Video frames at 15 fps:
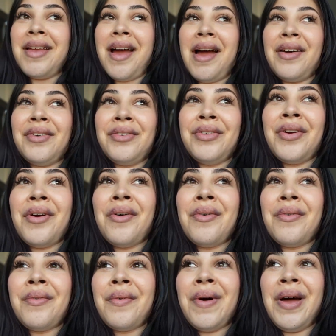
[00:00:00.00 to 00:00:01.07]
I don't
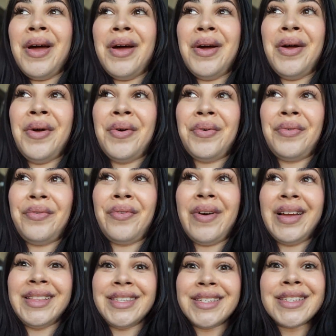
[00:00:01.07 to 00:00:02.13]
know
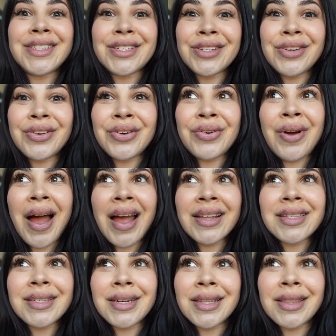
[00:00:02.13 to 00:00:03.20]
what to do. I
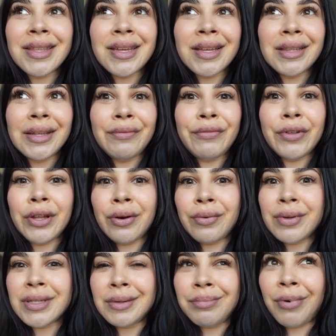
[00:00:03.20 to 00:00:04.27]
didn't think lip filler
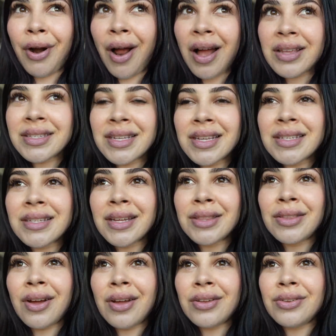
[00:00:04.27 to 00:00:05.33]
was a process. I
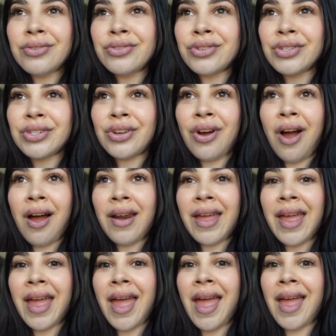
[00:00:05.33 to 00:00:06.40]
thought you just got
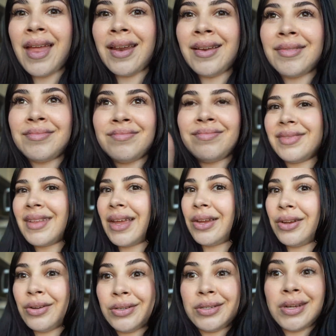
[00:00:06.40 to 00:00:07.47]
it and
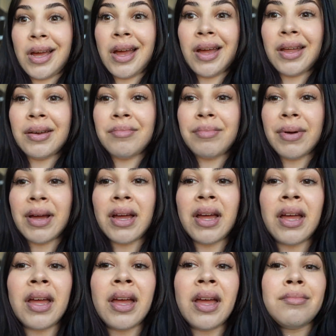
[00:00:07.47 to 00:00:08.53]
like you're done.
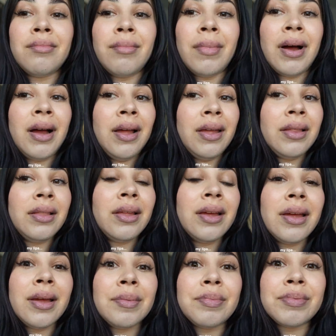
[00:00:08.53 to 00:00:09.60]
But my
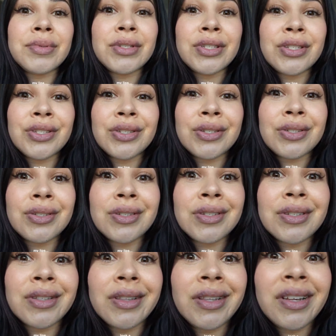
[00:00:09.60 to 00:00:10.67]

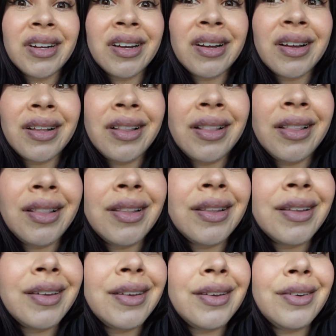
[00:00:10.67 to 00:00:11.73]
lips look a
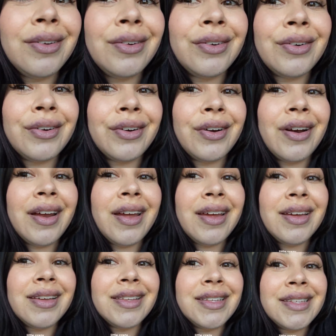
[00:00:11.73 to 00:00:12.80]
little
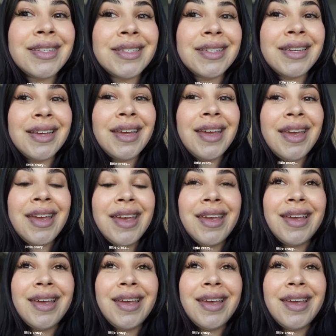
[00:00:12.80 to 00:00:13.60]
crazy.